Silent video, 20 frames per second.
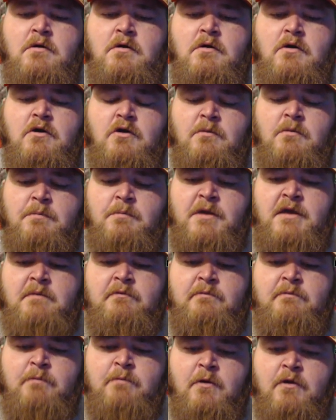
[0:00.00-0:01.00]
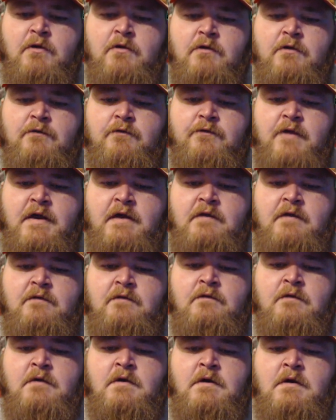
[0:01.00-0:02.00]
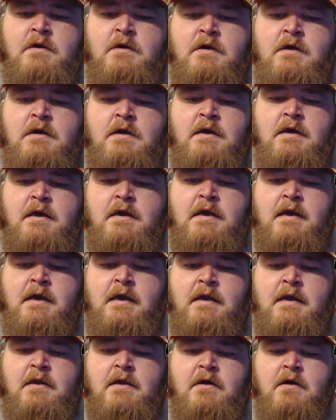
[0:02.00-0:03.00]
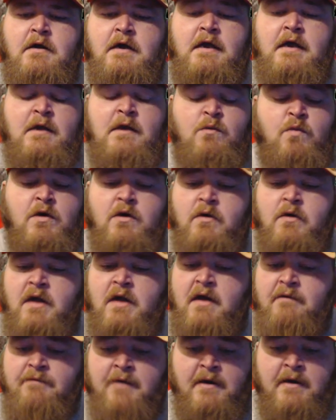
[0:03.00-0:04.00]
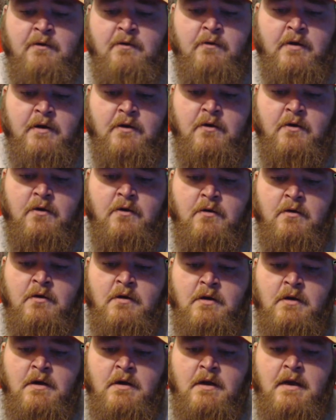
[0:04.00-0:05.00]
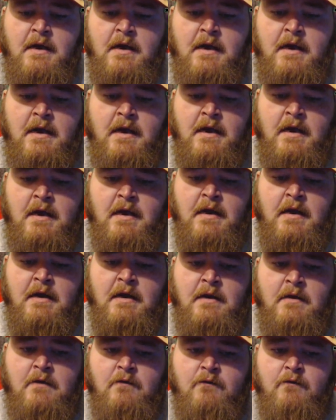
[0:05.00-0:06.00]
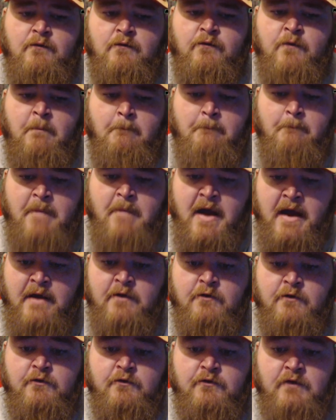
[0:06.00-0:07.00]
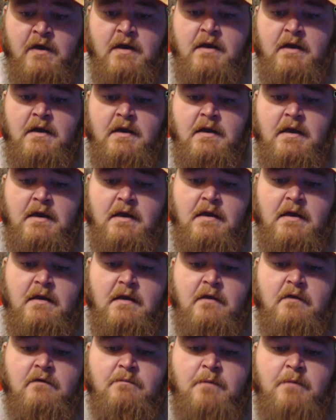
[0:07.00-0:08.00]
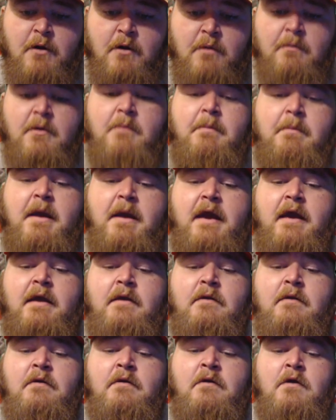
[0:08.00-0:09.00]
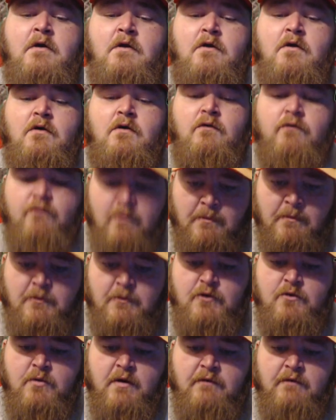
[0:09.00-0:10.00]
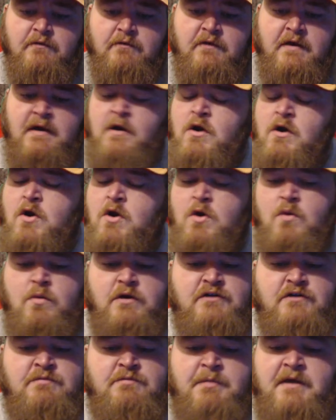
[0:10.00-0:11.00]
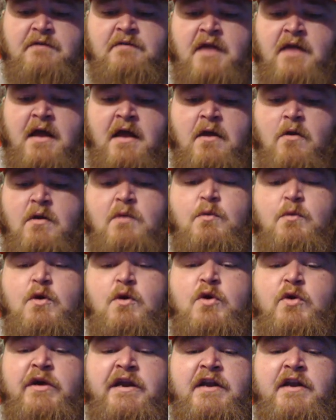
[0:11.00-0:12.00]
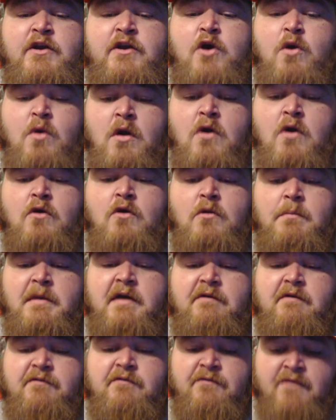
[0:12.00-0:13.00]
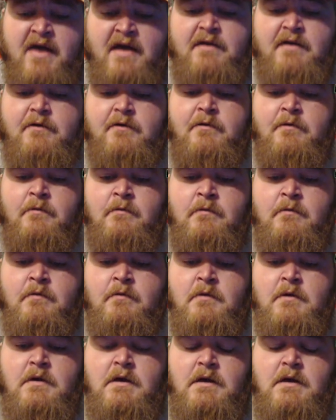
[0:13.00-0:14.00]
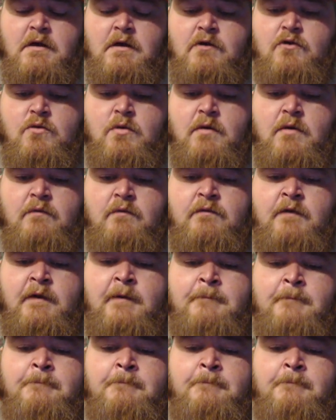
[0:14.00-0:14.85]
Khabib's brother in the face, and he will not fight on that card. And from my understanding, he is permanent banned from the UFC, which means not only will he no longer be a fighter in the UFC,